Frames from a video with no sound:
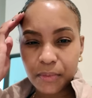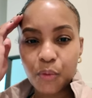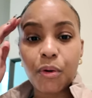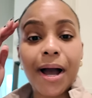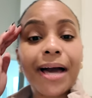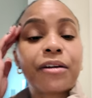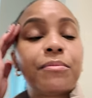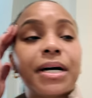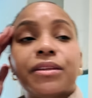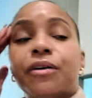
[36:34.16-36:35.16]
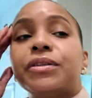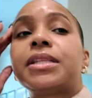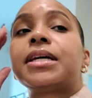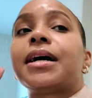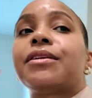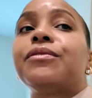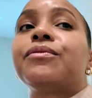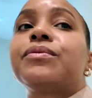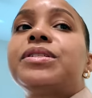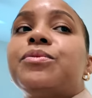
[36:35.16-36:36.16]
Well, I don't mind. The only thing I don't
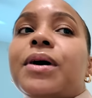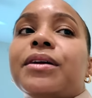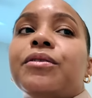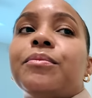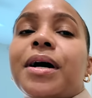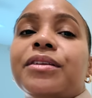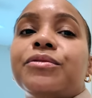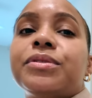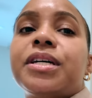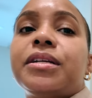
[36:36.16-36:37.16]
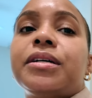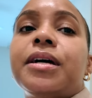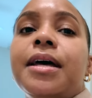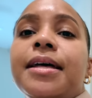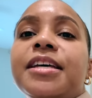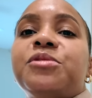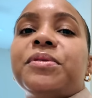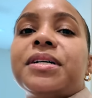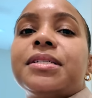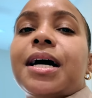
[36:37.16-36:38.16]
reason why I don't mind the retainer is
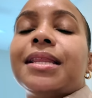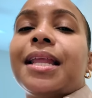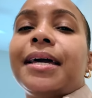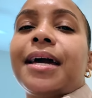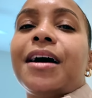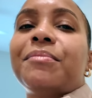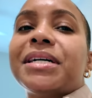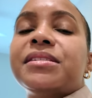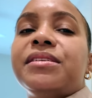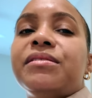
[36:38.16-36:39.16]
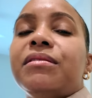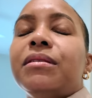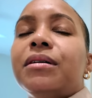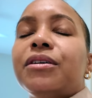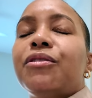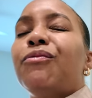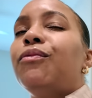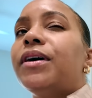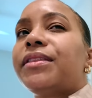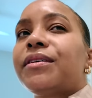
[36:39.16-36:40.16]
because I like how my teeth look
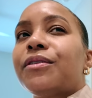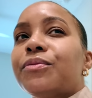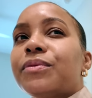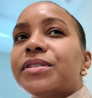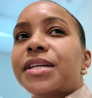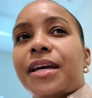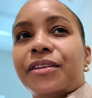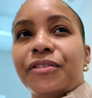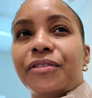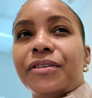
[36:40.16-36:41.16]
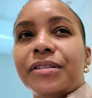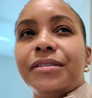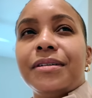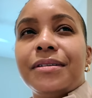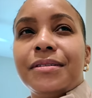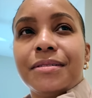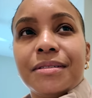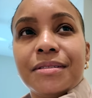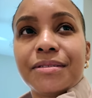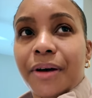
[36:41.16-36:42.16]
with a retainer on.
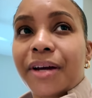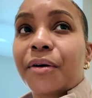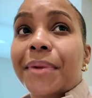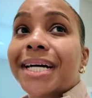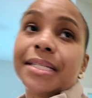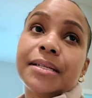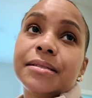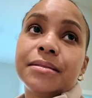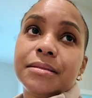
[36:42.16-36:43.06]
So I don't mind it.